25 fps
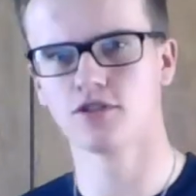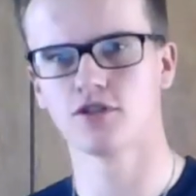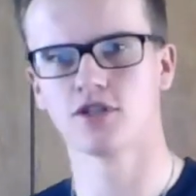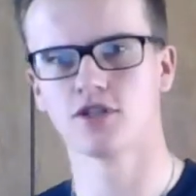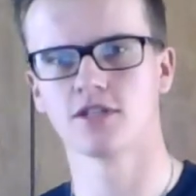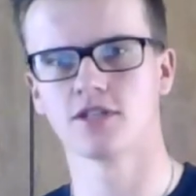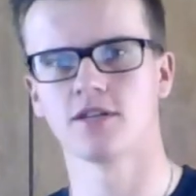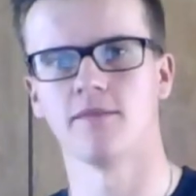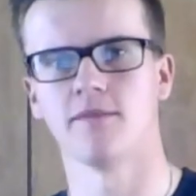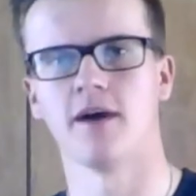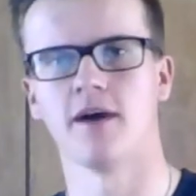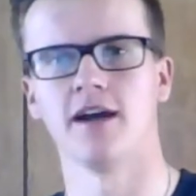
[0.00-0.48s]
are
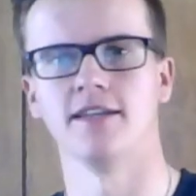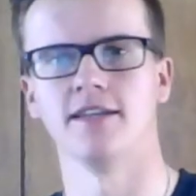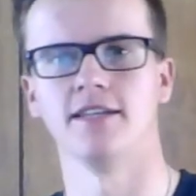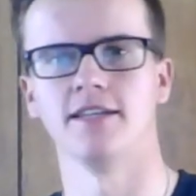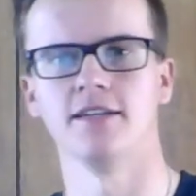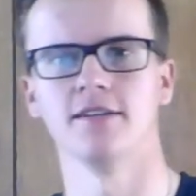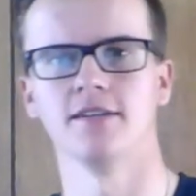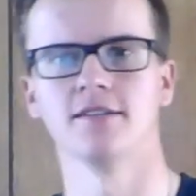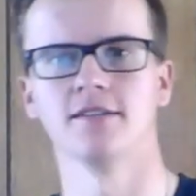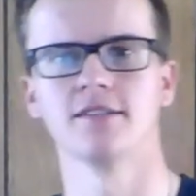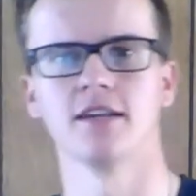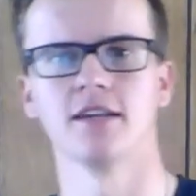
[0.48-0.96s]
just some
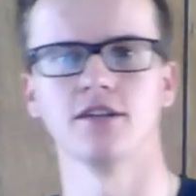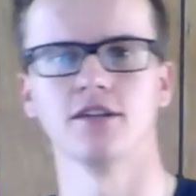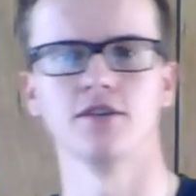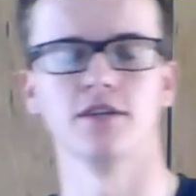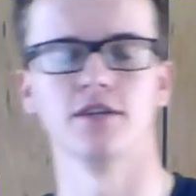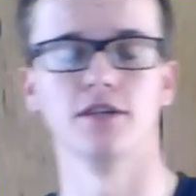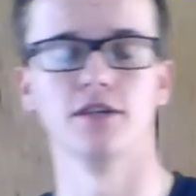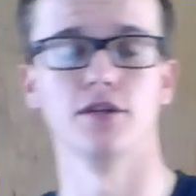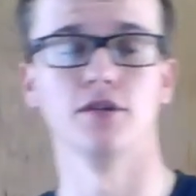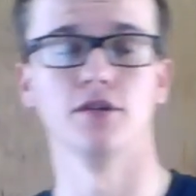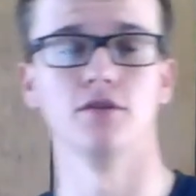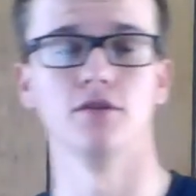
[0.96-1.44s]
ideas that you
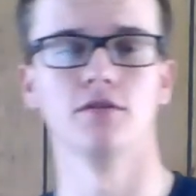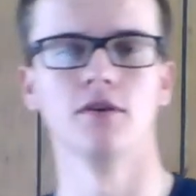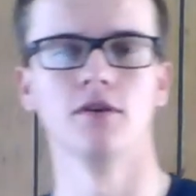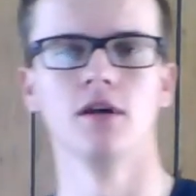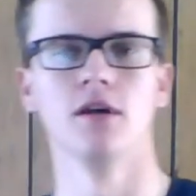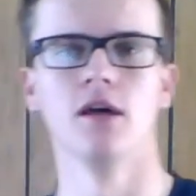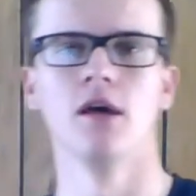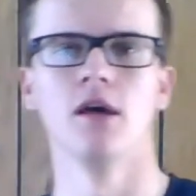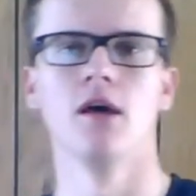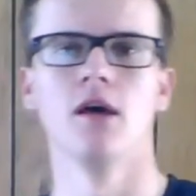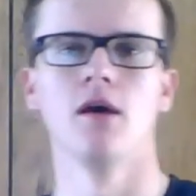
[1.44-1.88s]
can do.